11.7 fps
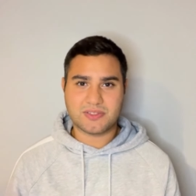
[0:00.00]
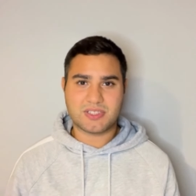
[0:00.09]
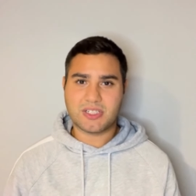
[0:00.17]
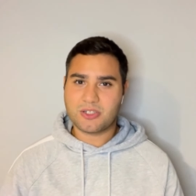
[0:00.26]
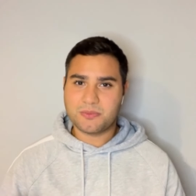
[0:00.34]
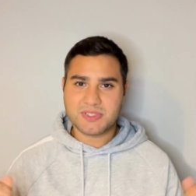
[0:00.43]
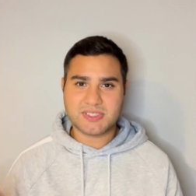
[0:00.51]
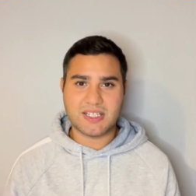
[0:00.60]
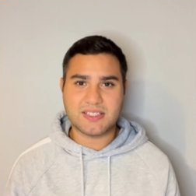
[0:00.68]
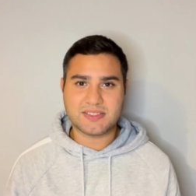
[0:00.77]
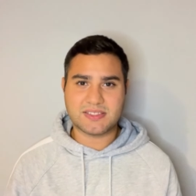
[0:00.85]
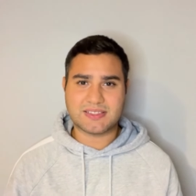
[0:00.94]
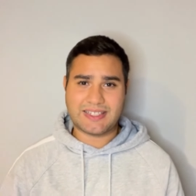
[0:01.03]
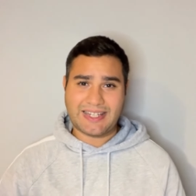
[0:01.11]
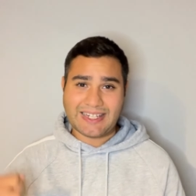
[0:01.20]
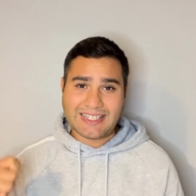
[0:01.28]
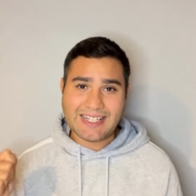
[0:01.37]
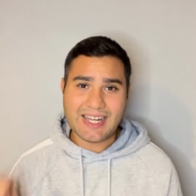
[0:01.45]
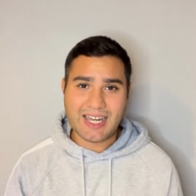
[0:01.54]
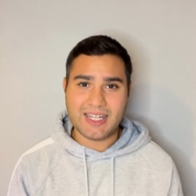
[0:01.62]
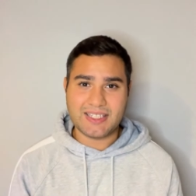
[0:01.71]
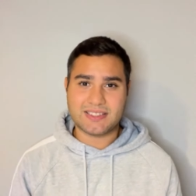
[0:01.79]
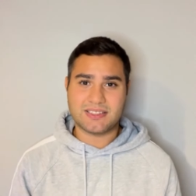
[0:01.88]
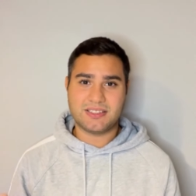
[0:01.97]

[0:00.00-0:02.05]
circumstances ignite,